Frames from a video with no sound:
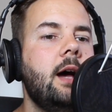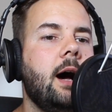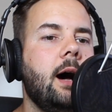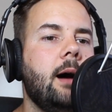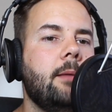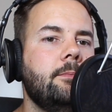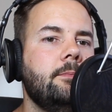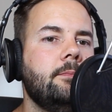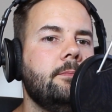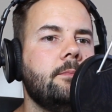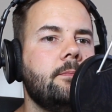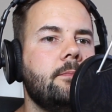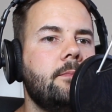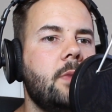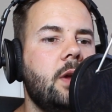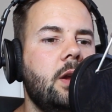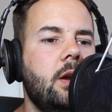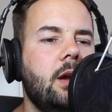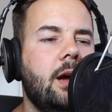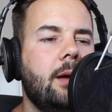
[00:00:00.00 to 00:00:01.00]

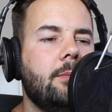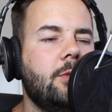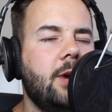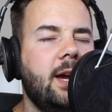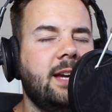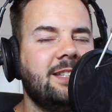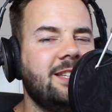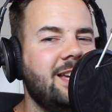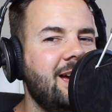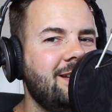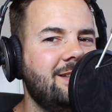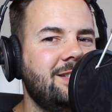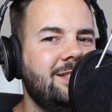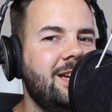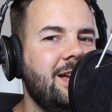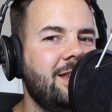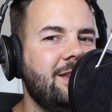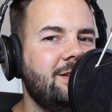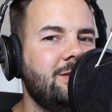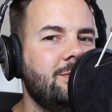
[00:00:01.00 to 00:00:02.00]
I'm excited to
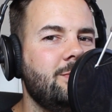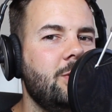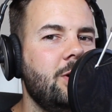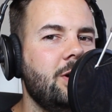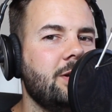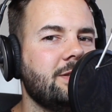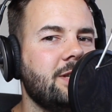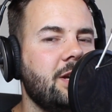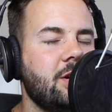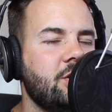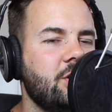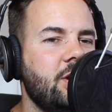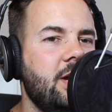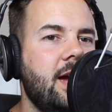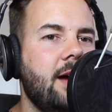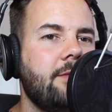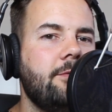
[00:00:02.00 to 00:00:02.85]
see how this works, actually.